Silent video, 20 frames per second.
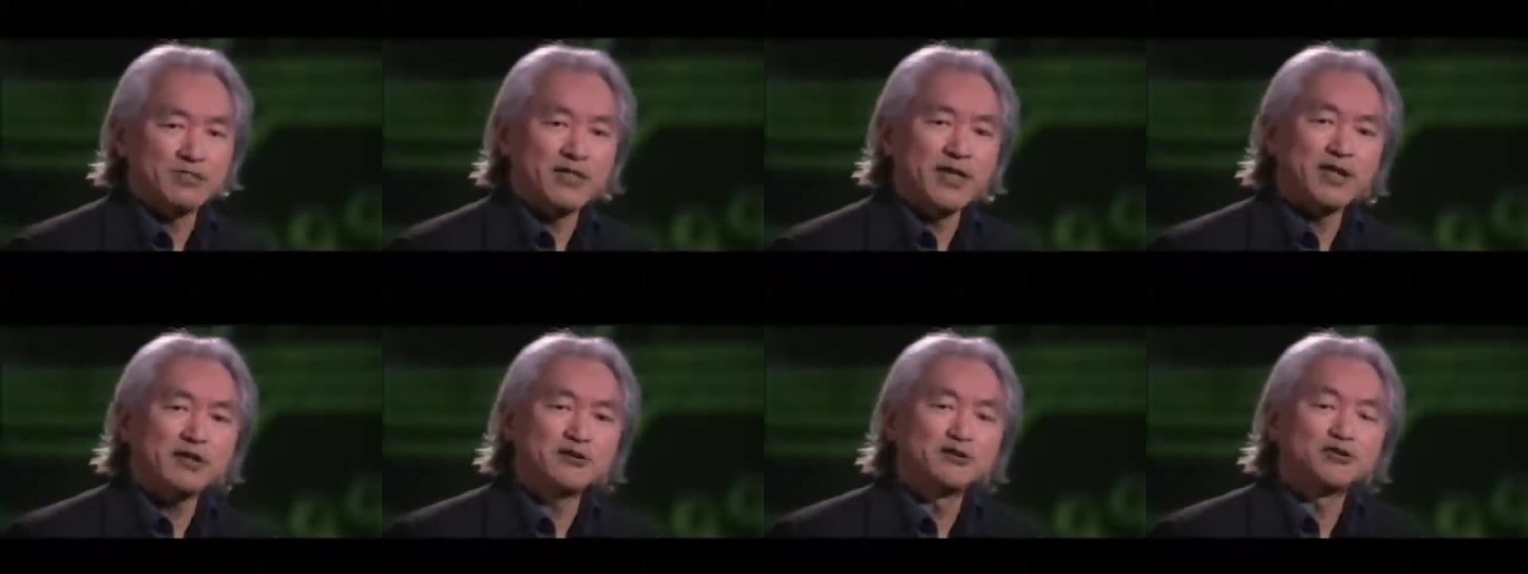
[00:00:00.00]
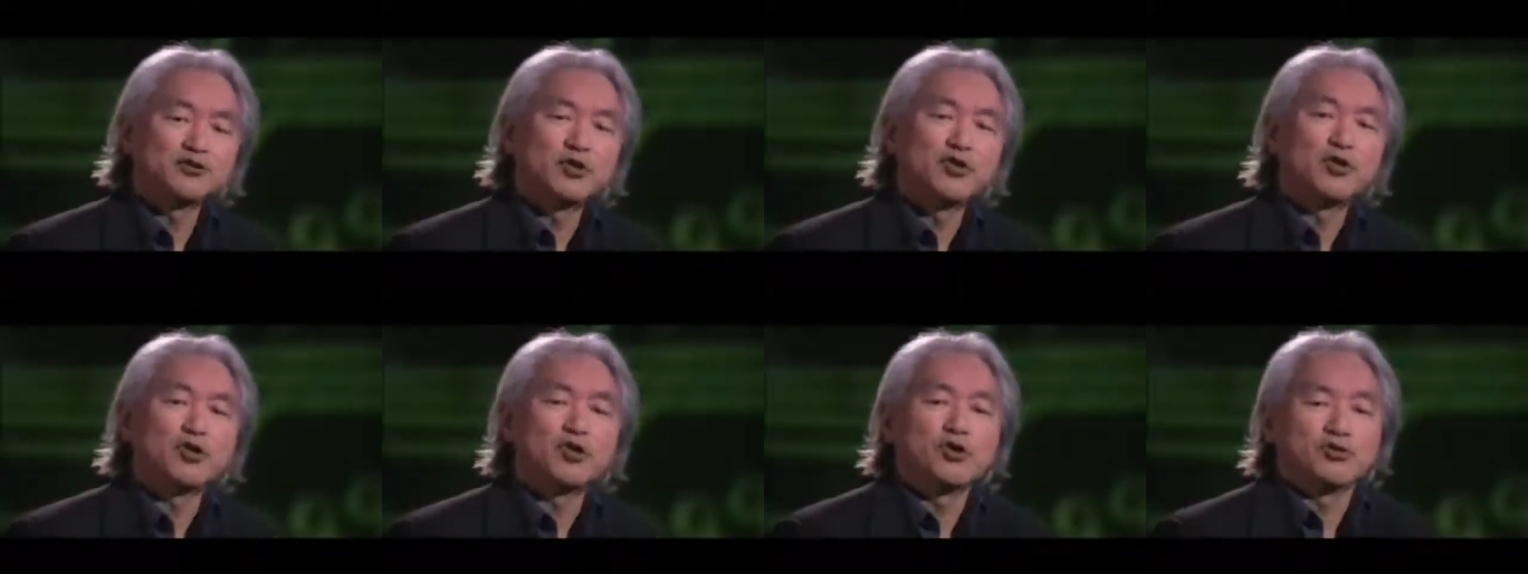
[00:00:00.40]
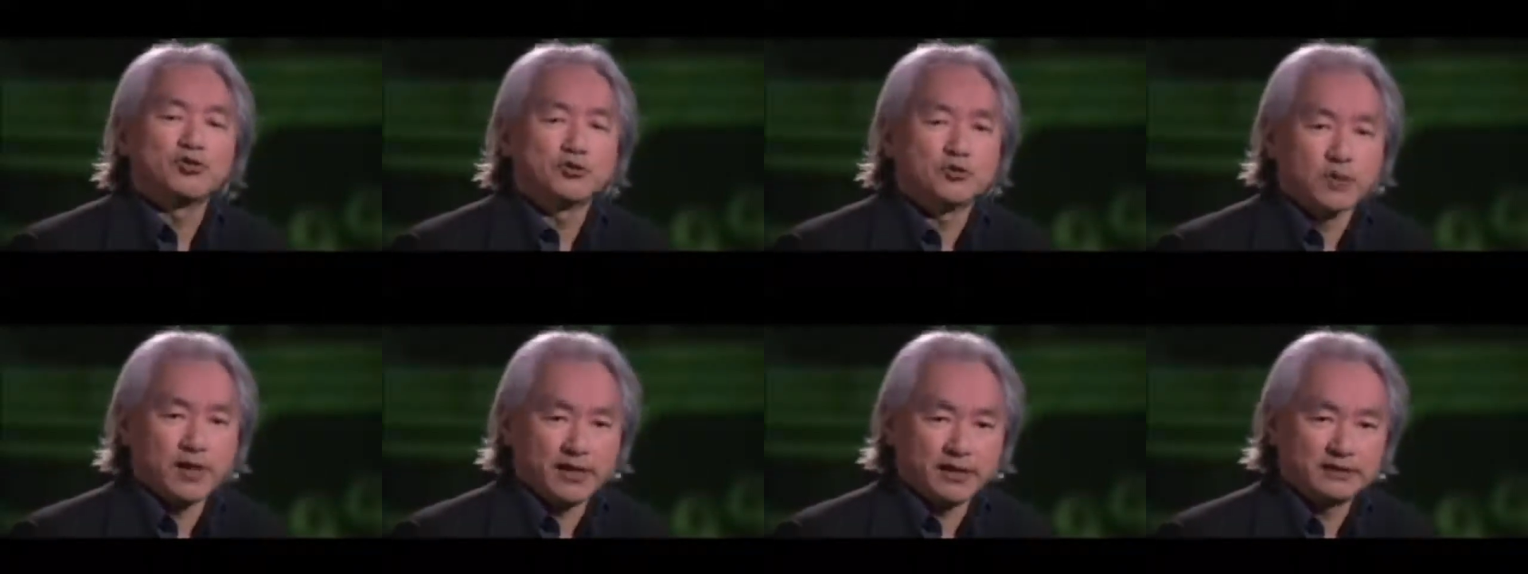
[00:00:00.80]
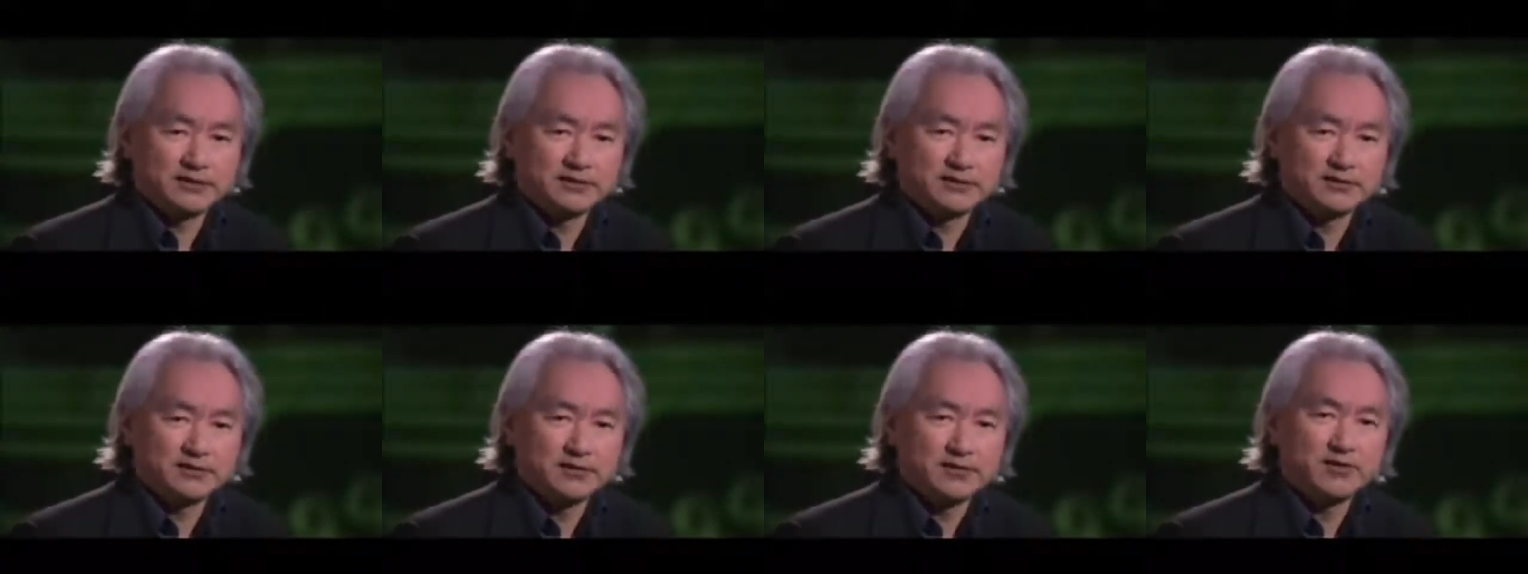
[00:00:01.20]
They control
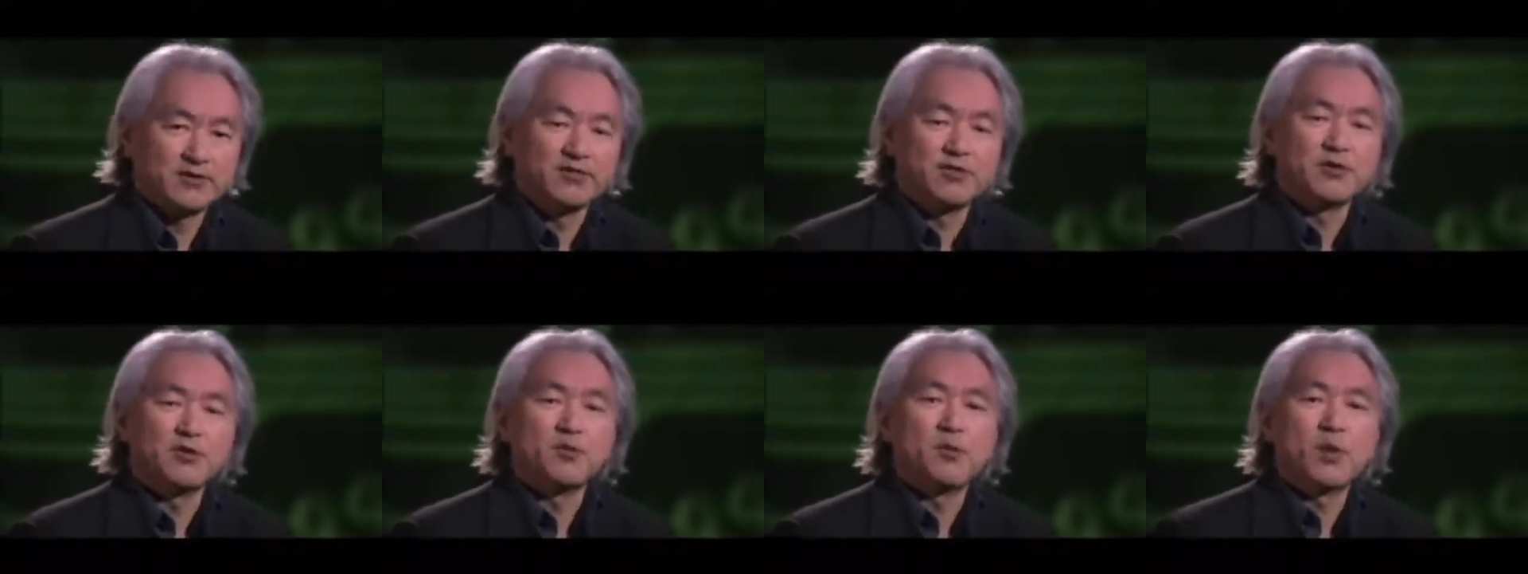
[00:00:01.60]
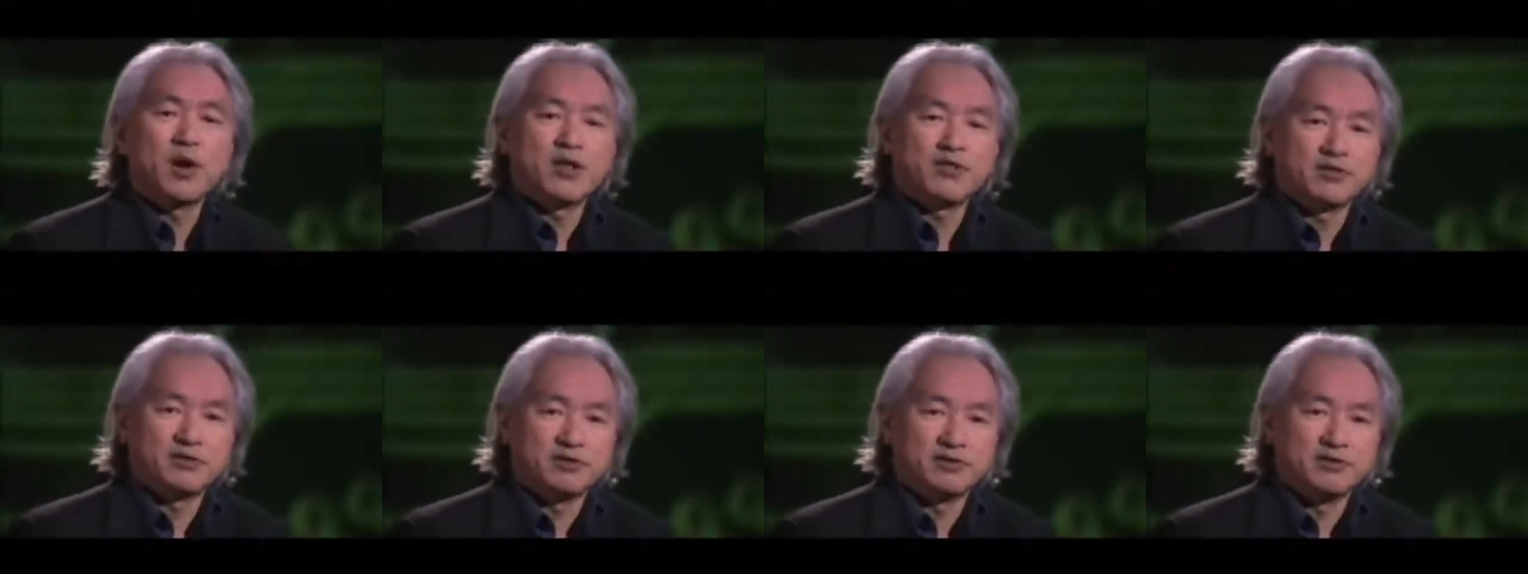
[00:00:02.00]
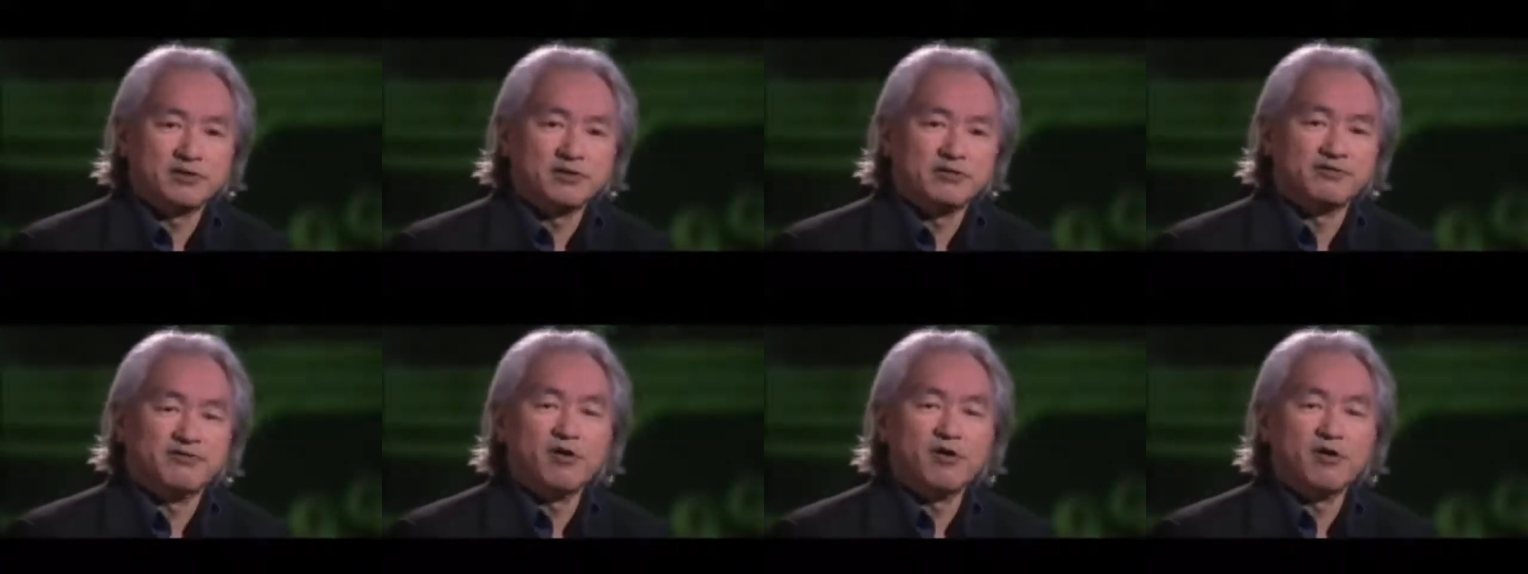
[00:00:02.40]
earthquakes, the weather,